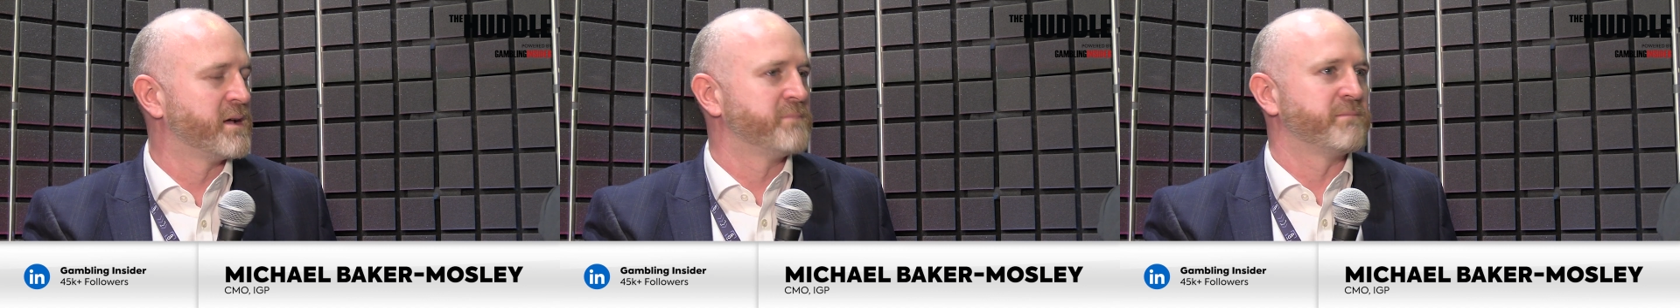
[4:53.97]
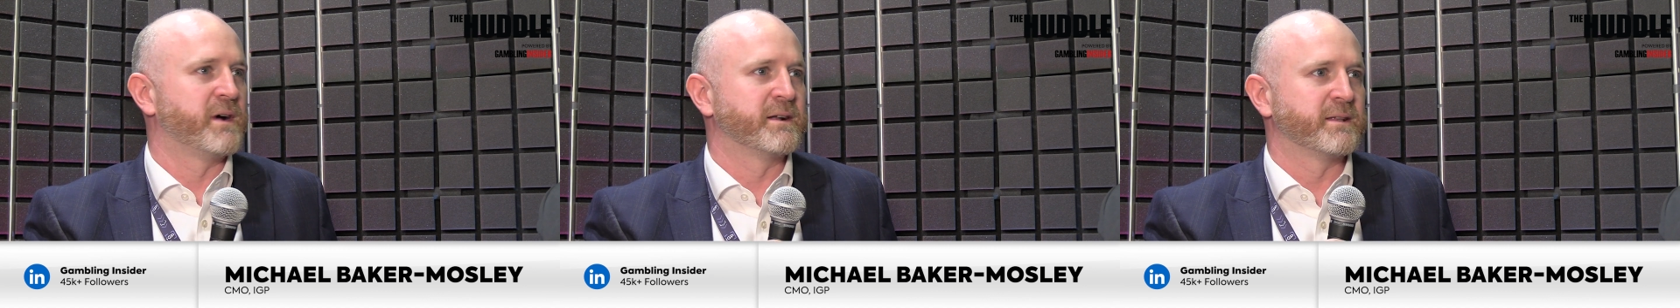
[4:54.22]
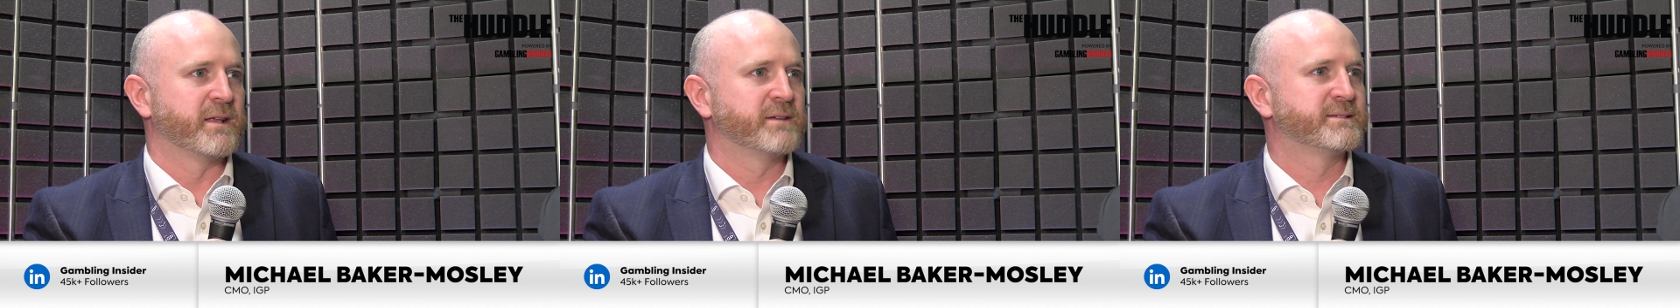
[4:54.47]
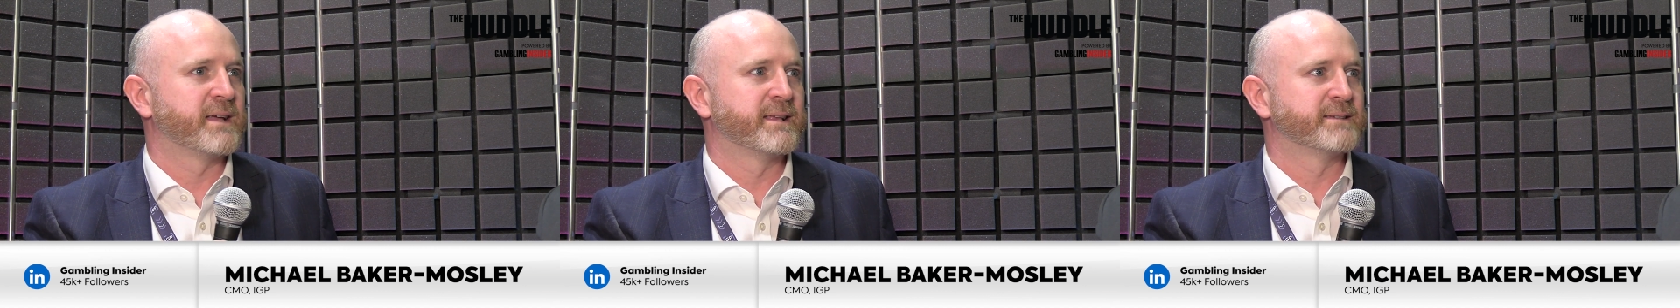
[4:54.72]
I don't know.
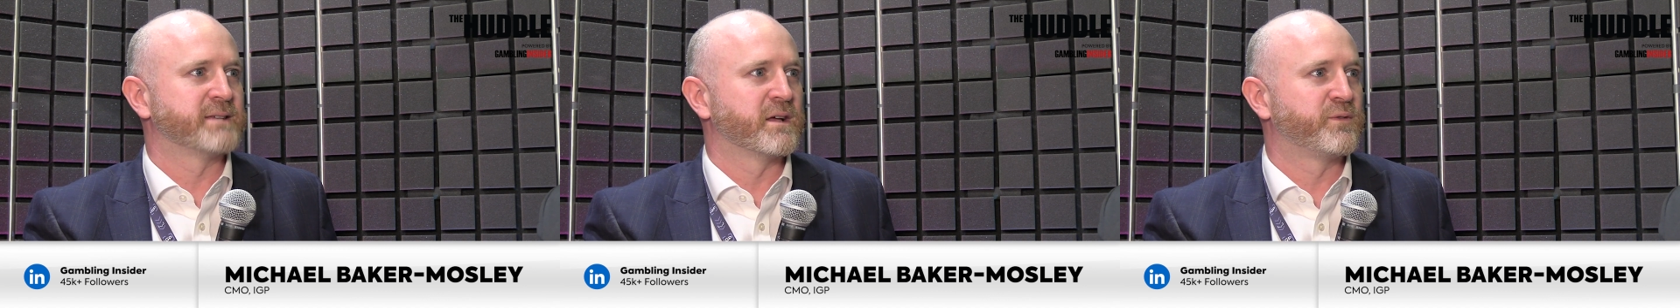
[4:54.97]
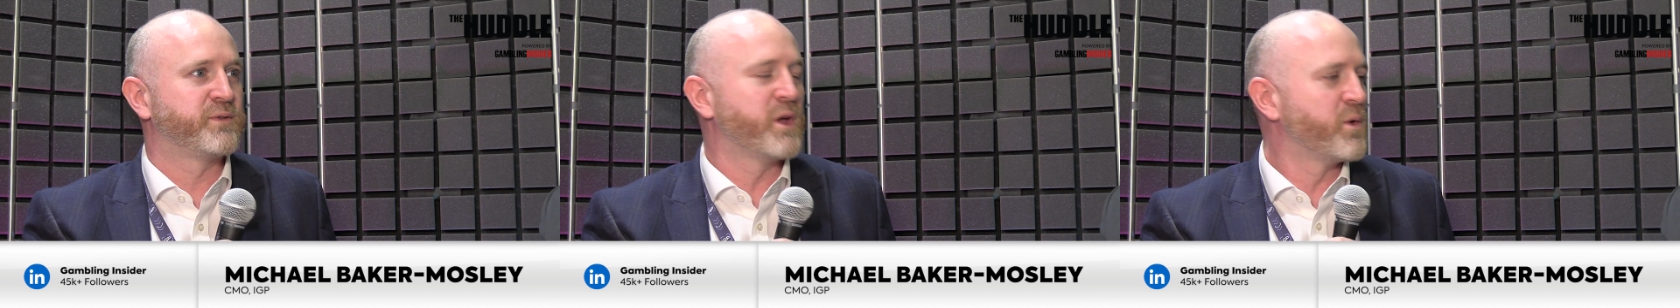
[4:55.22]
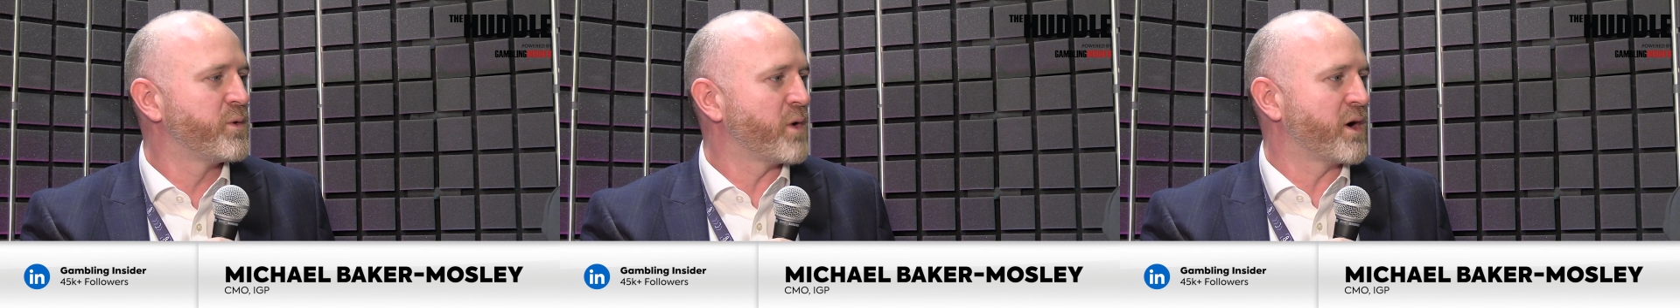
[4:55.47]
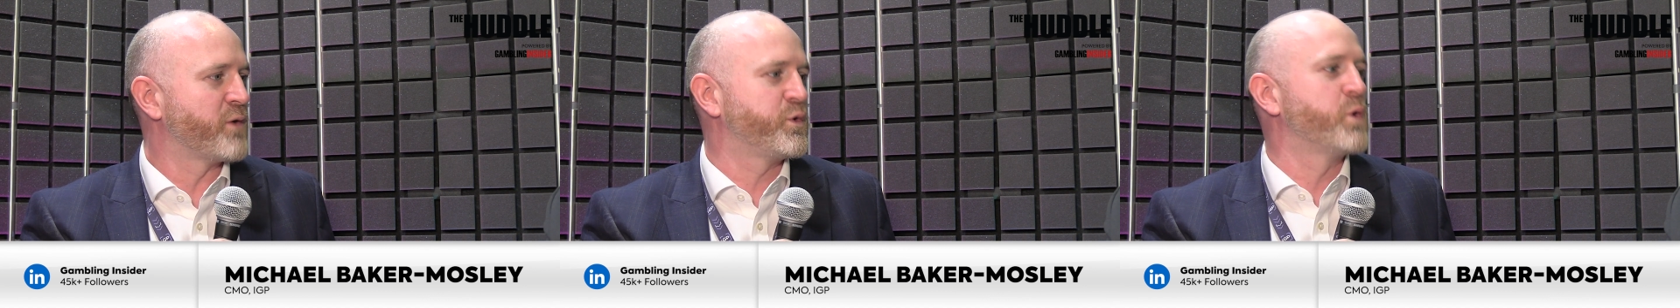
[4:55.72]
So there's a few
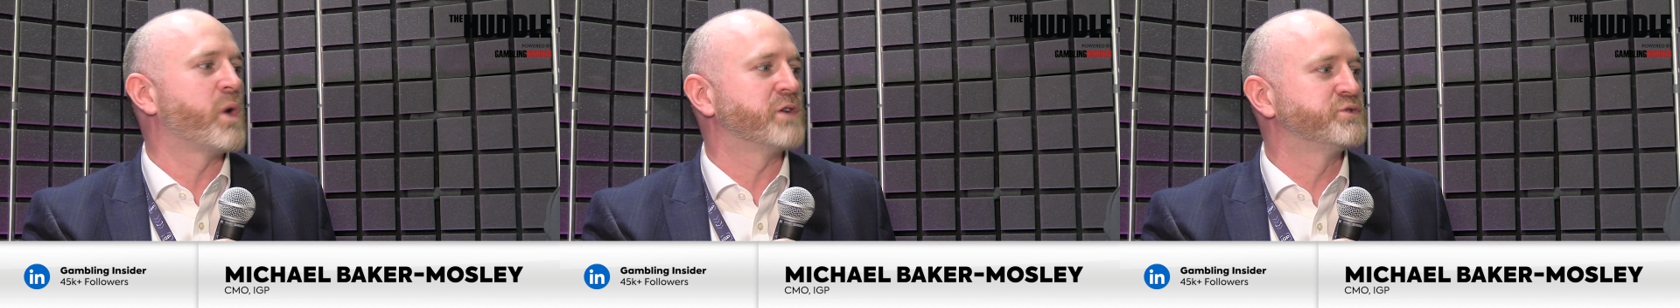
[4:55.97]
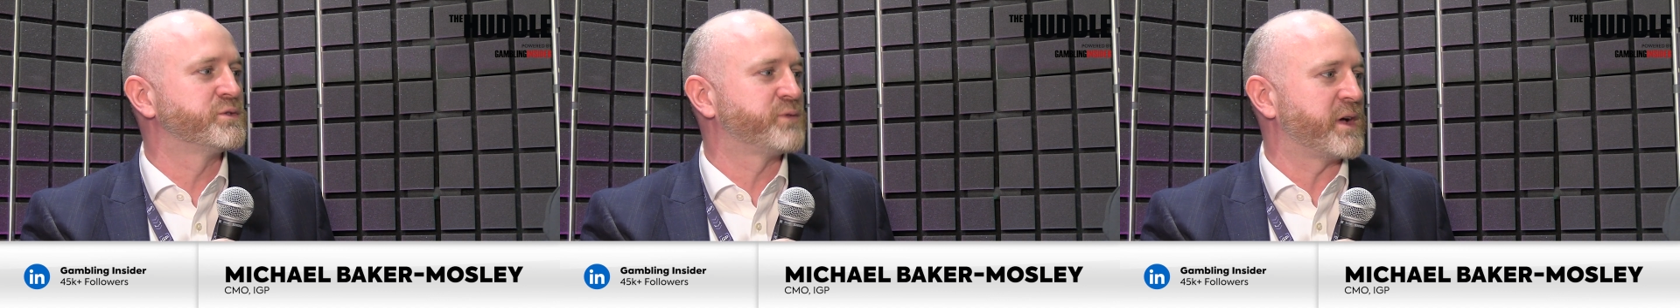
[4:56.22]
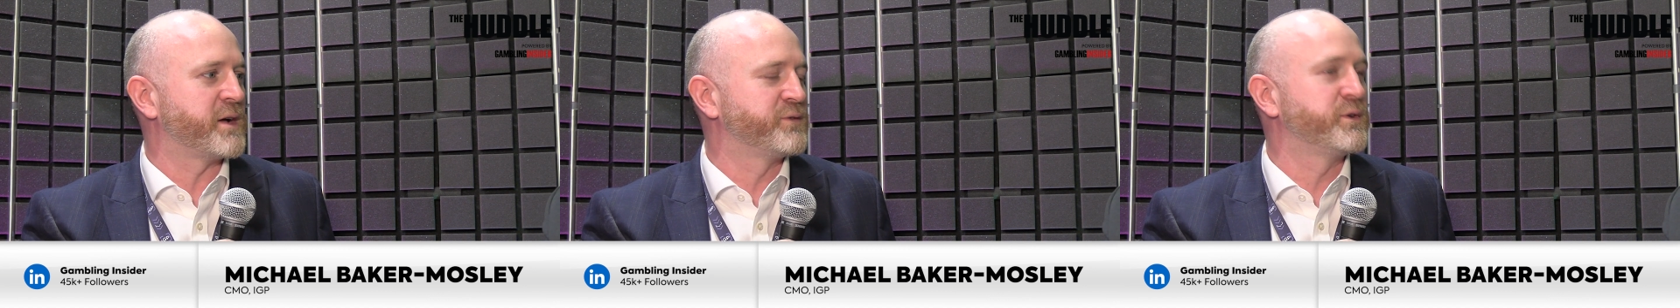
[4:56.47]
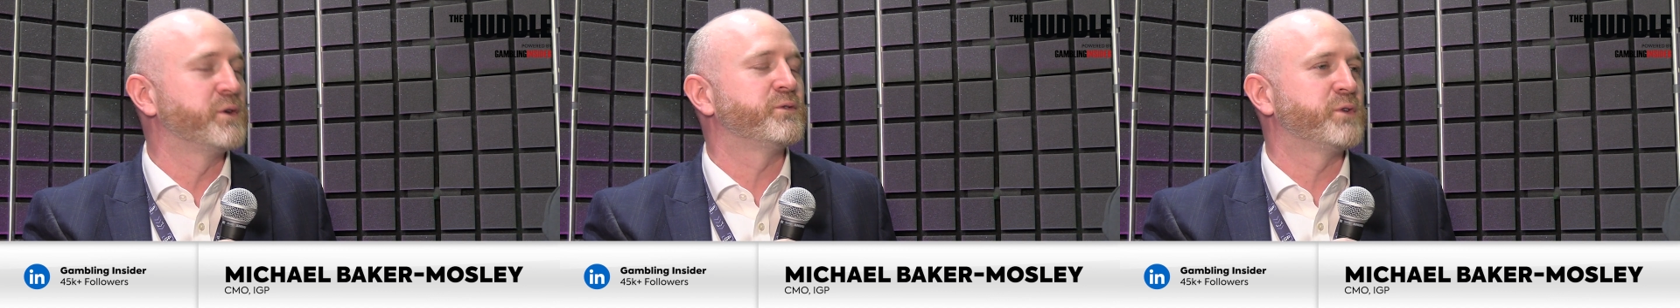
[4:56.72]

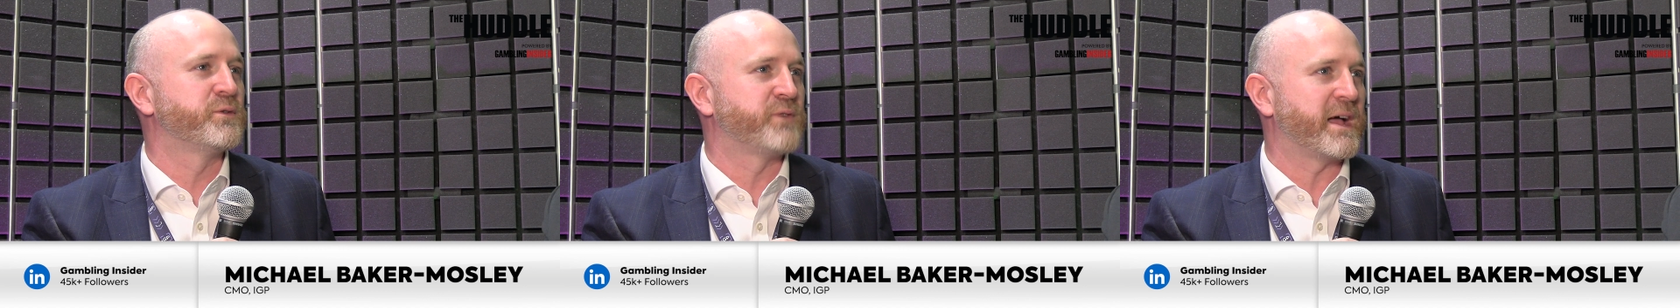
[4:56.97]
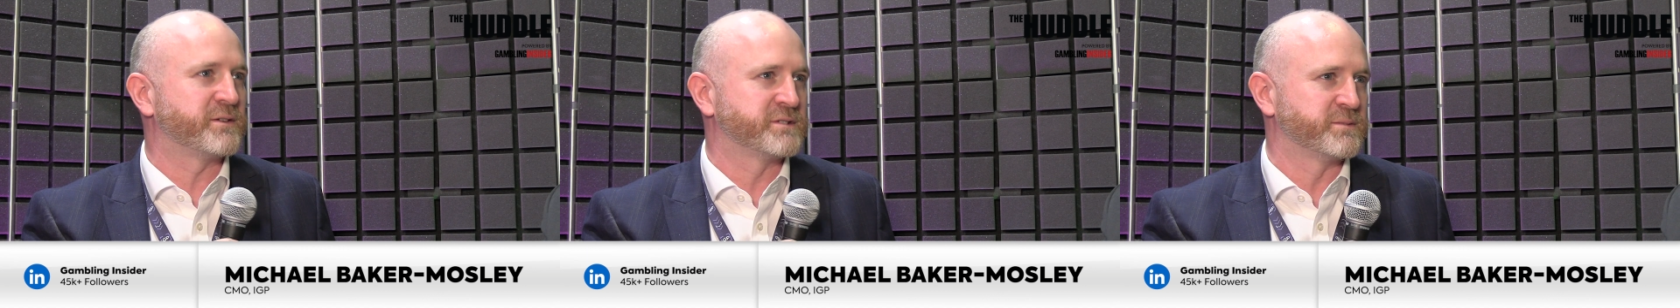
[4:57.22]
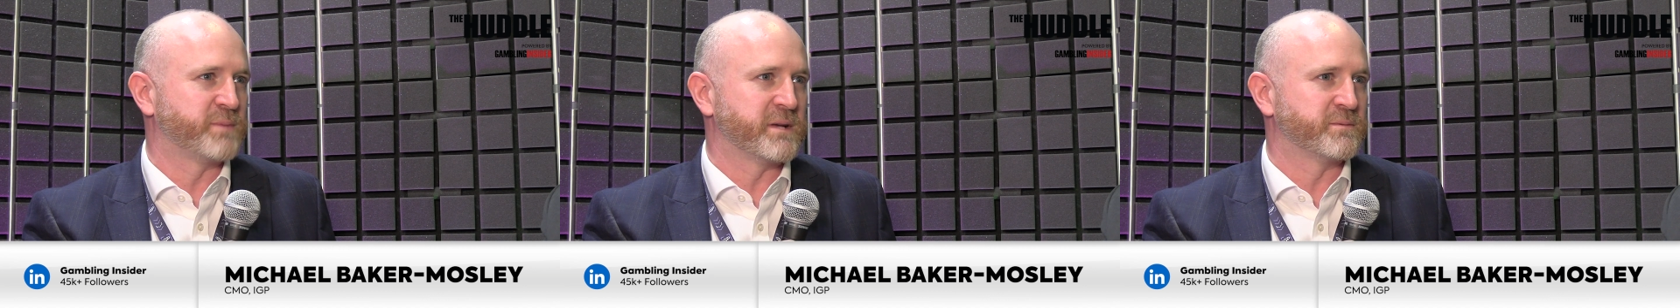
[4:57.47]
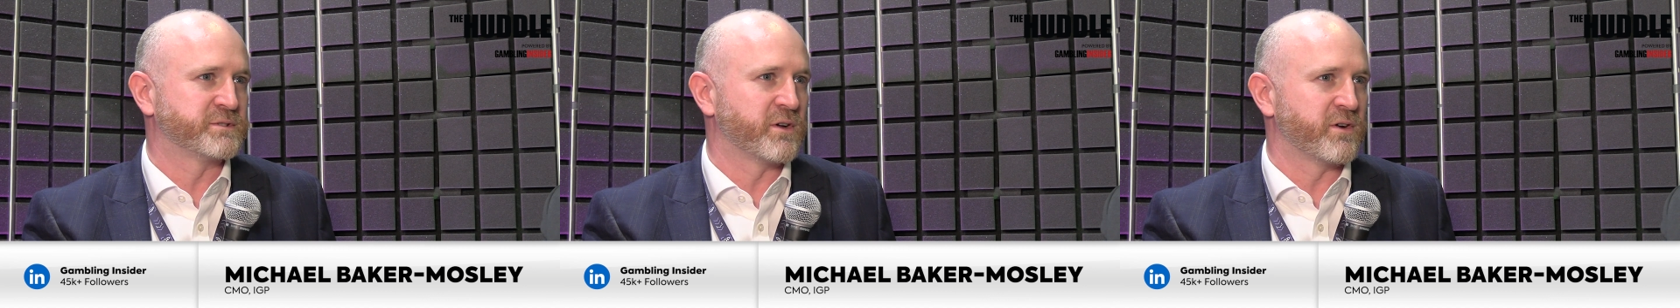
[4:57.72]
thousand
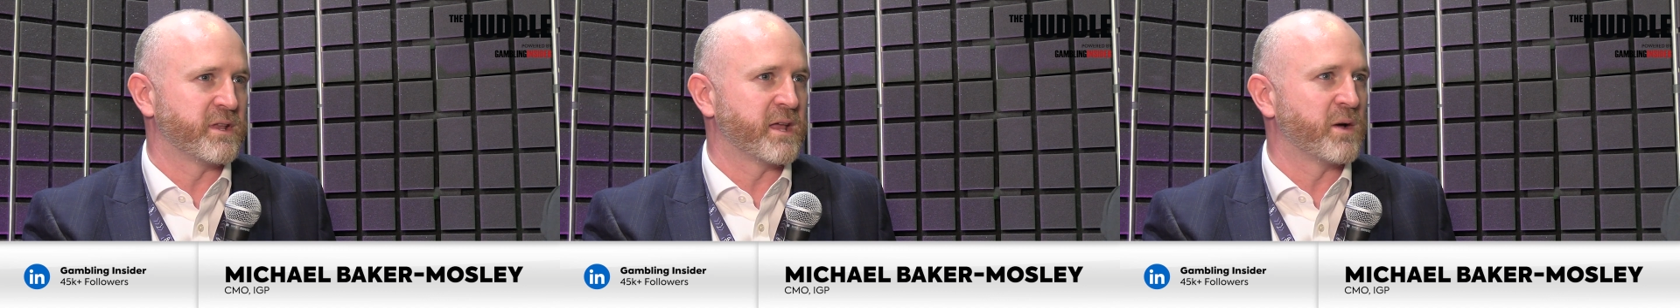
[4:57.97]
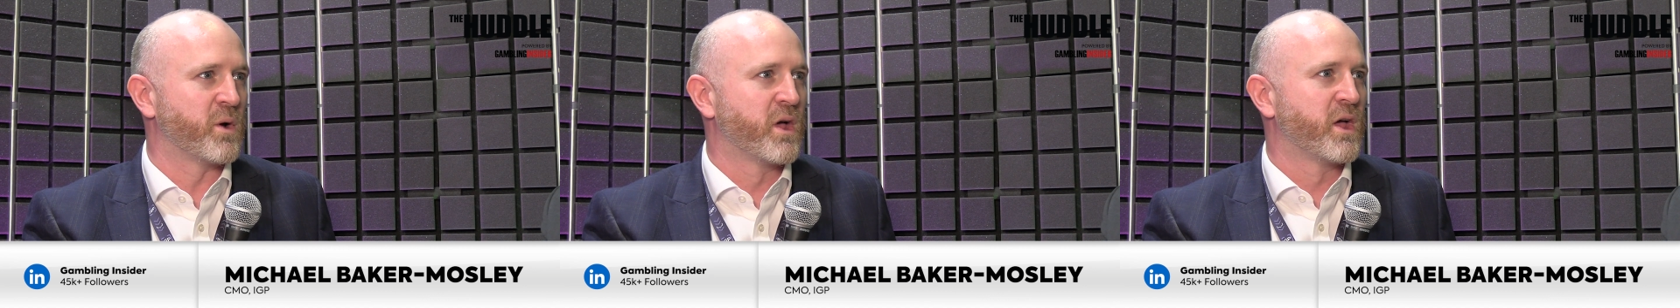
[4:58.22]
people, that